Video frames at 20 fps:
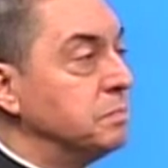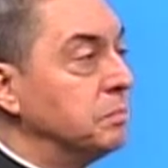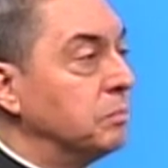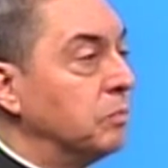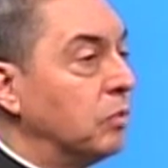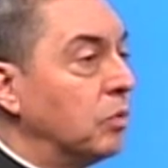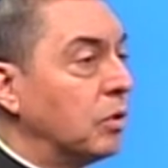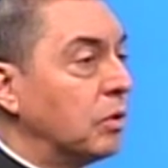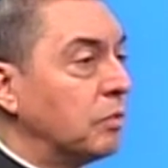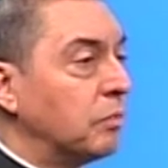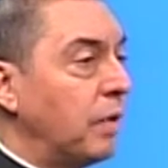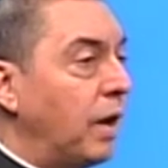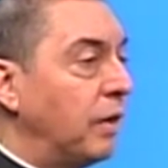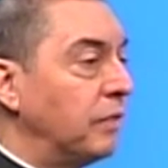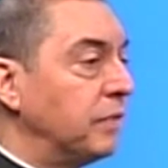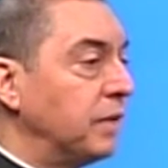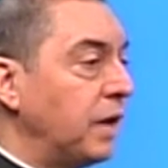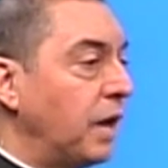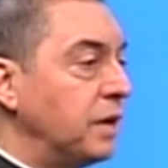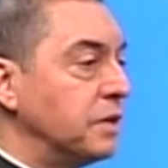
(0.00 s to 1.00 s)
more
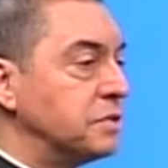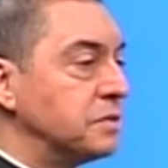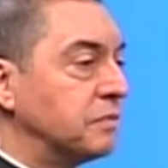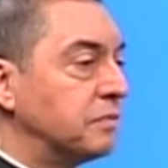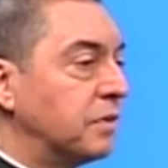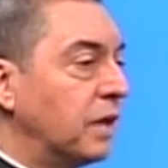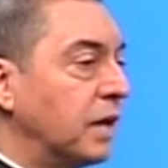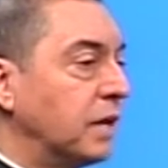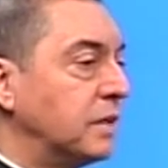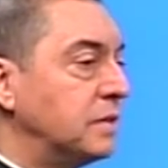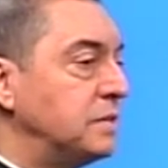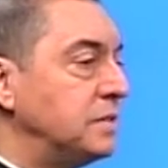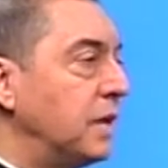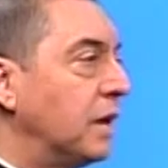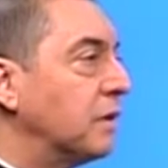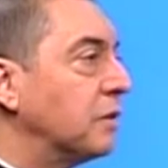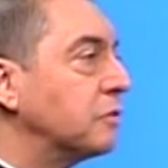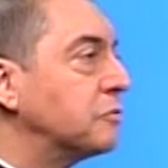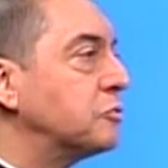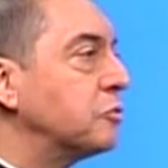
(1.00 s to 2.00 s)
around the age of like
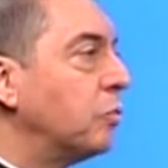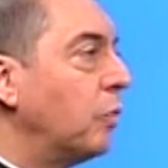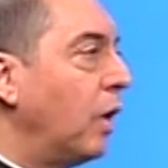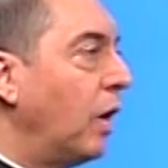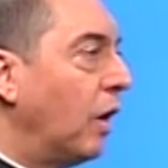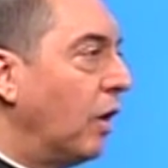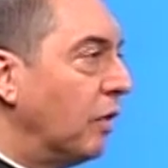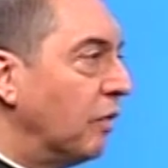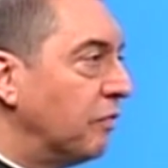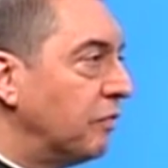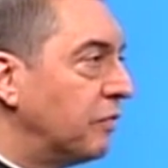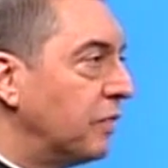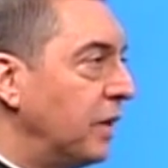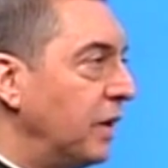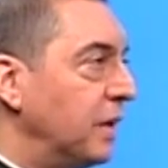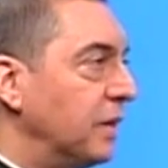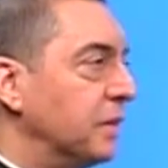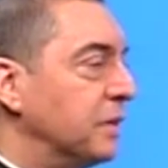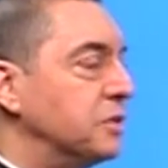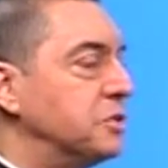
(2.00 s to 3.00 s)
10 or 12
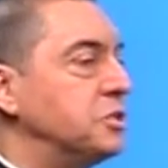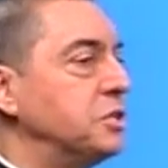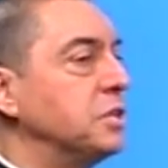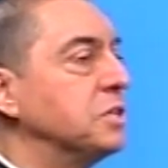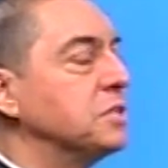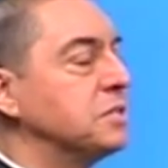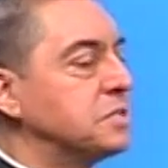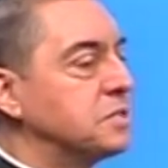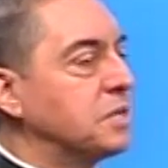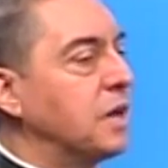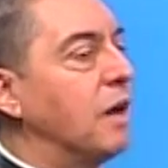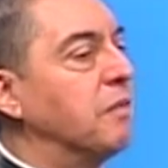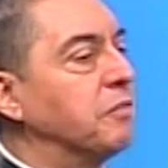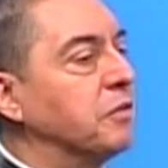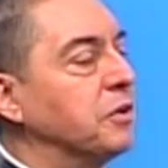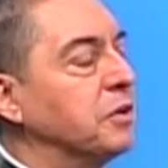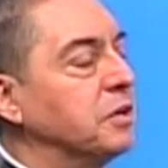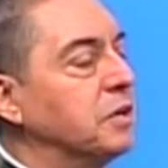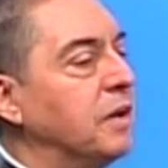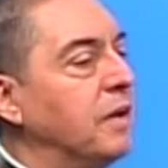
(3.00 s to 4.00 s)
mm-hmm. that she
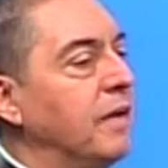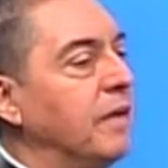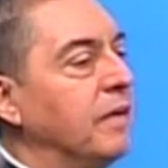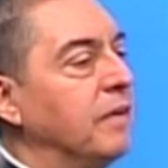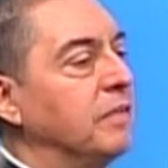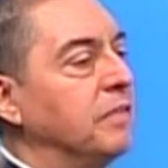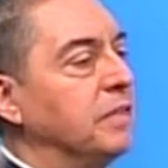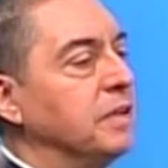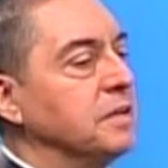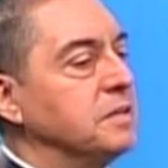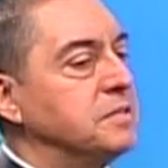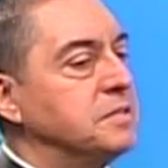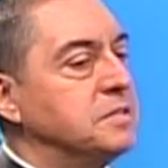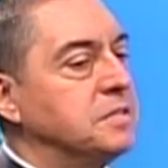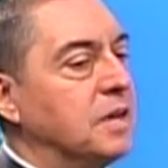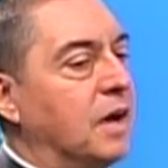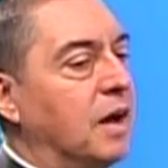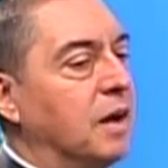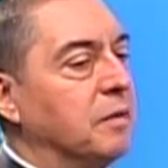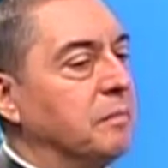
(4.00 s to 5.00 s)
discovered
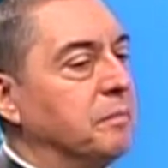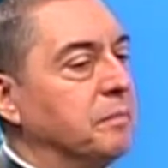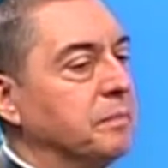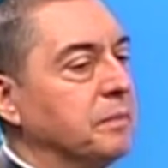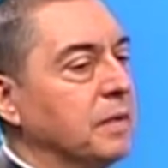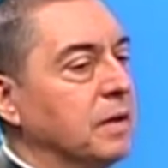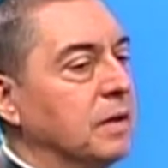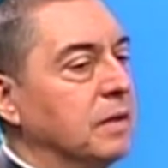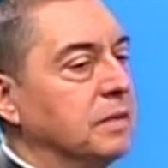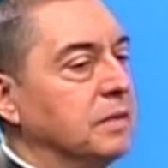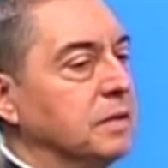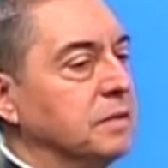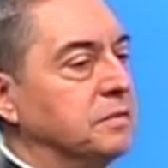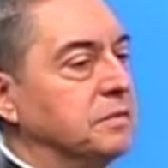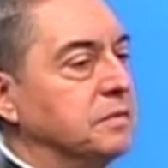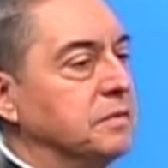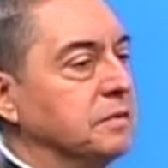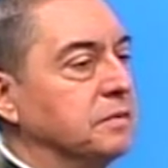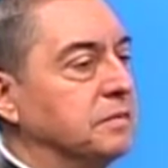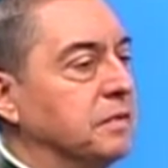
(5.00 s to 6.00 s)
this. Uh,
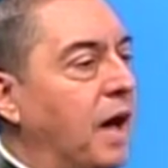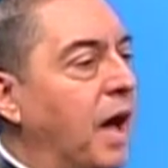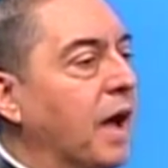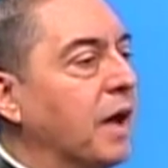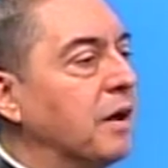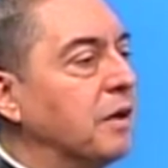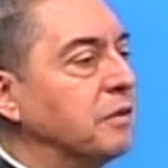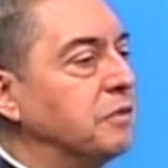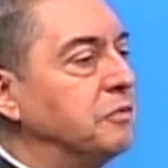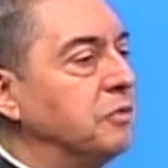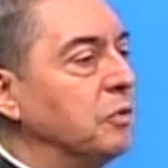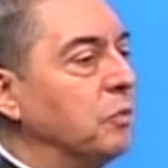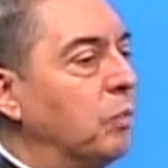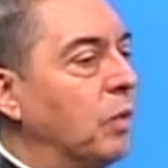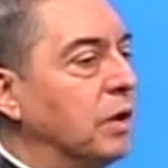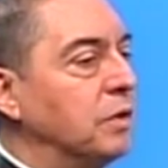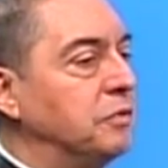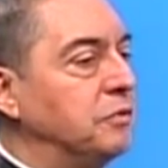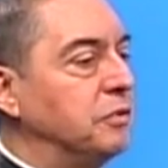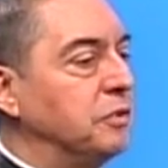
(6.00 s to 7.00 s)
this desire to
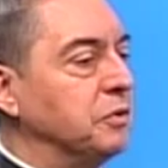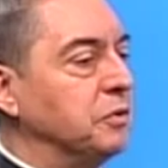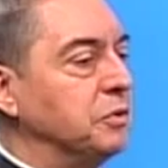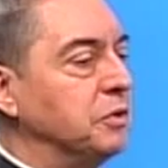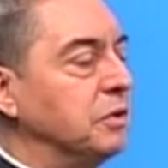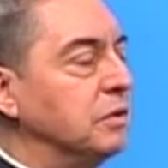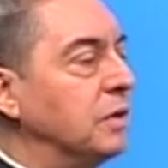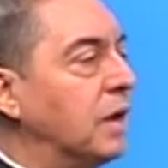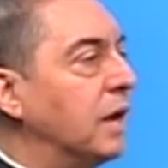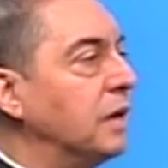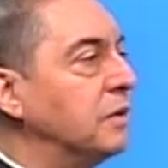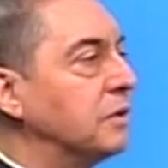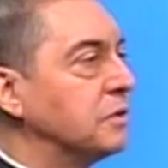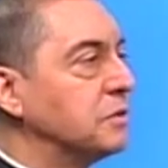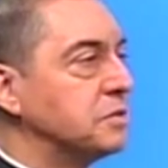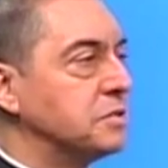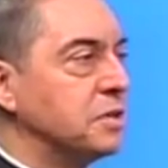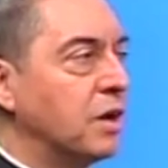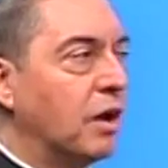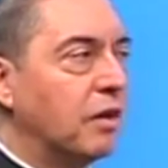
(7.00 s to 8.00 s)
want to unite
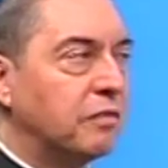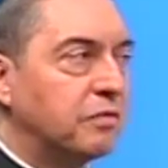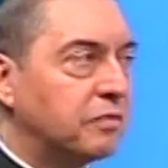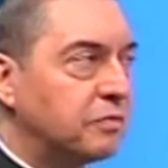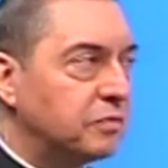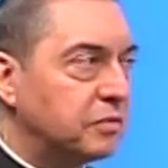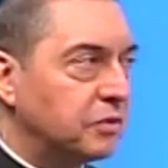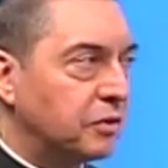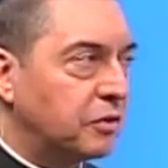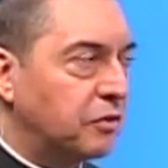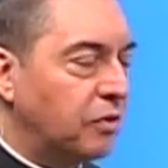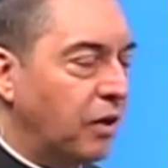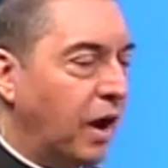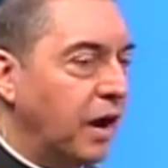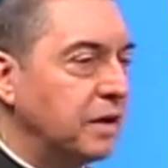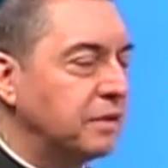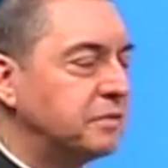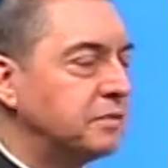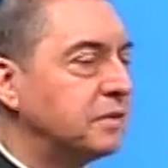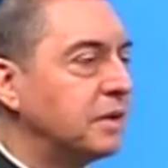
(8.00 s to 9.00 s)
herself to
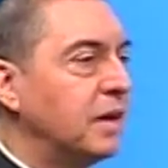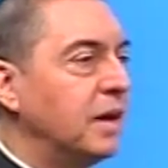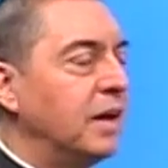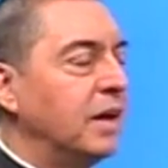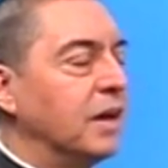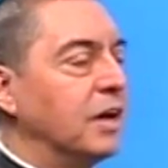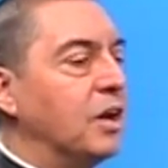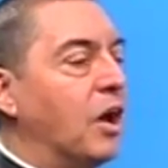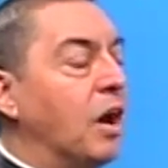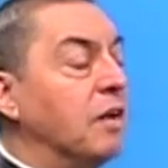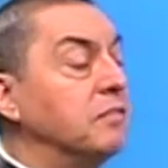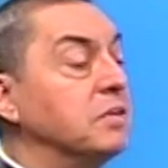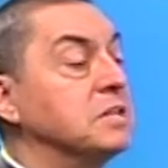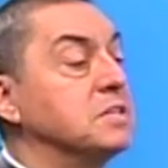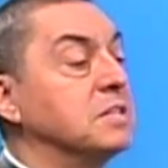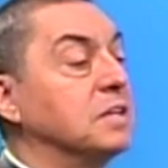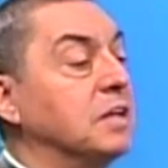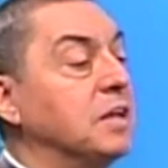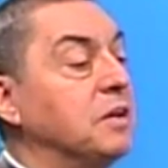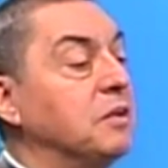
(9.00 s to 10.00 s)
Christ. And
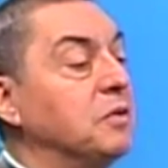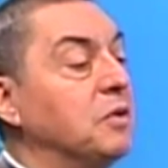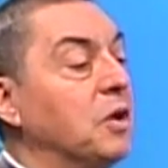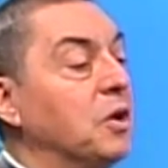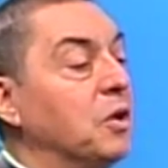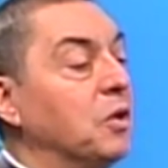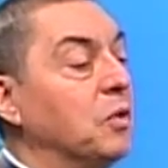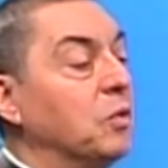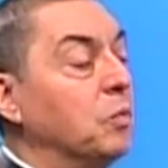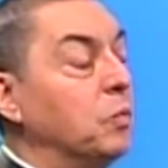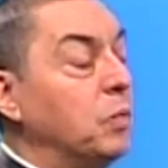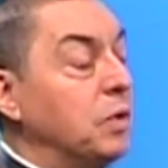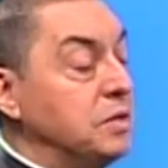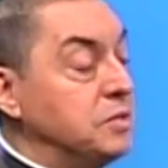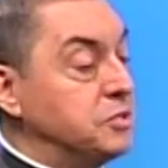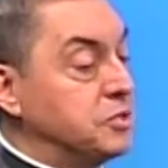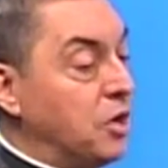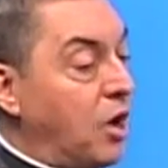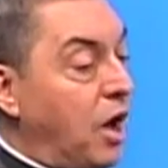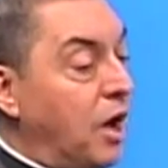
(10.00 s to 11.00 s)
obviously, we
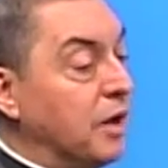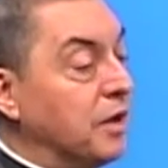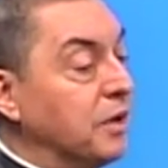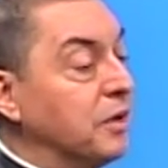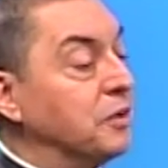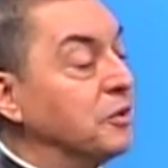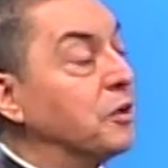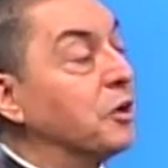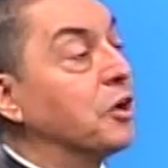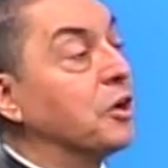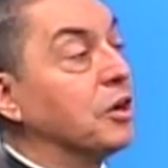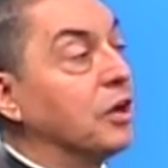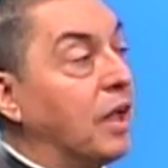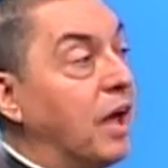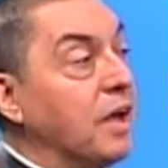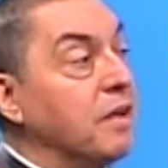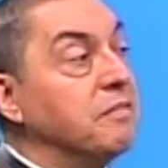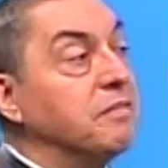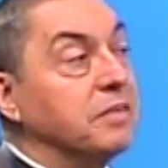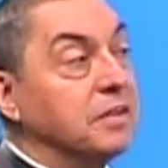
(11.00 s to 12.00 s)
saw in her
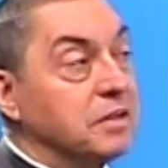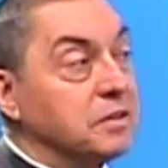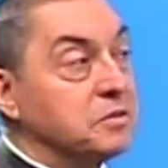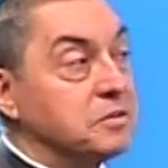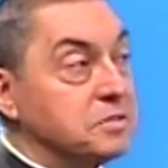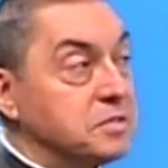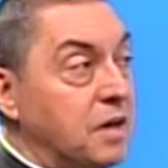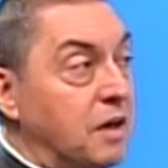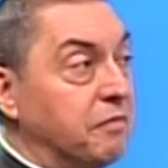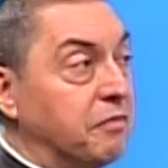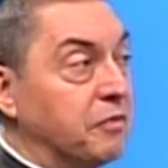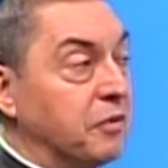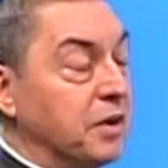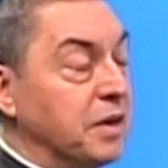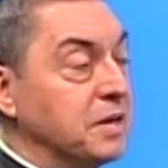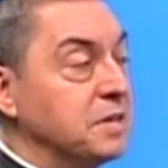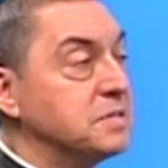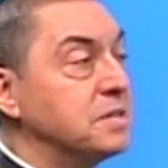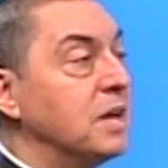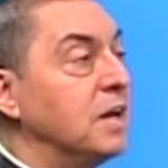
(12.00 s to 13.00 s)
life and her
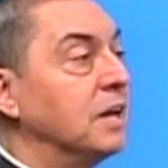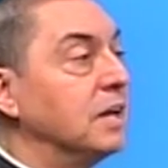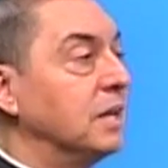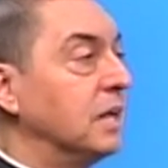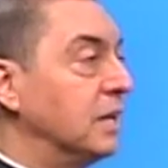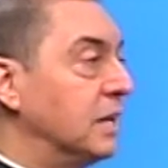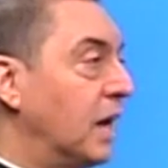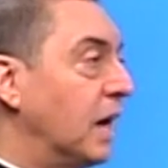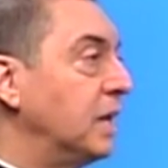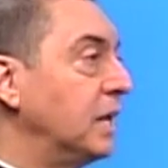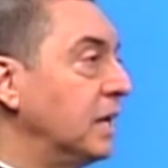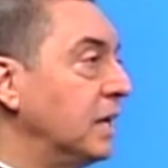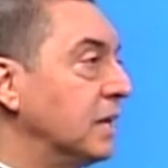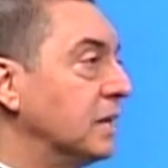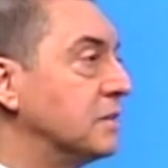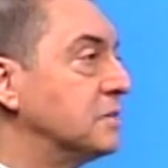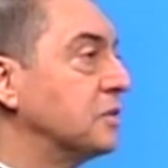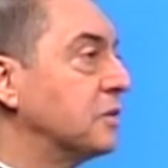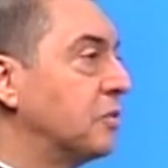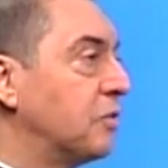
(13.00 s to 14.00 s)
sufferings, uniting
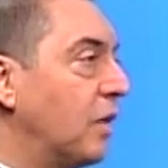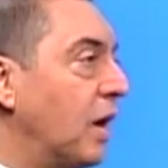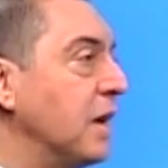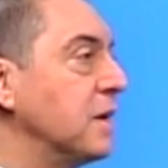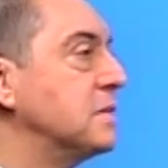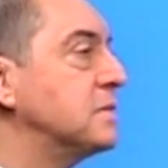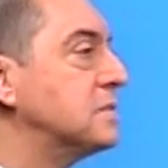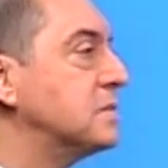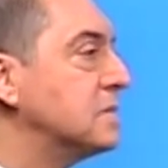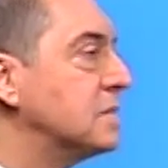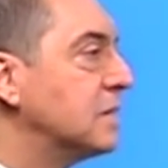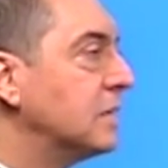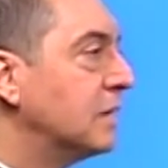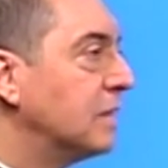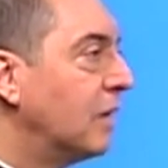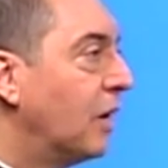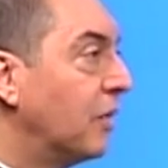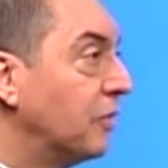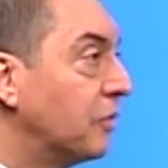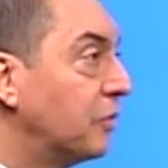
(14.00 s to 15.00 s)
it to Christ
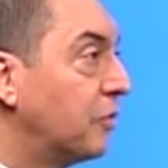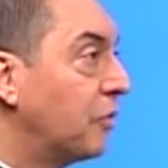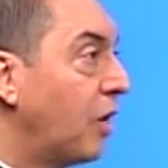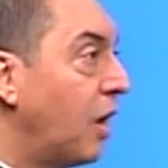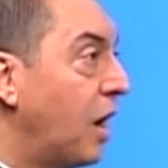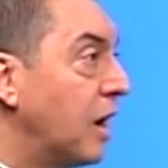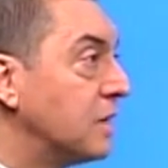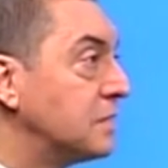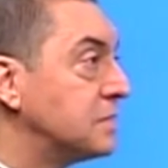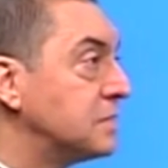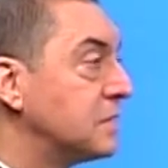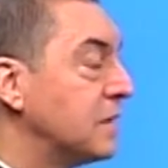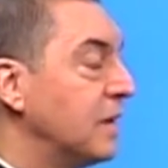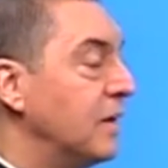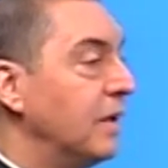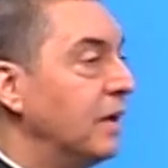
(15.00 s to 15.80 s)
on the cross.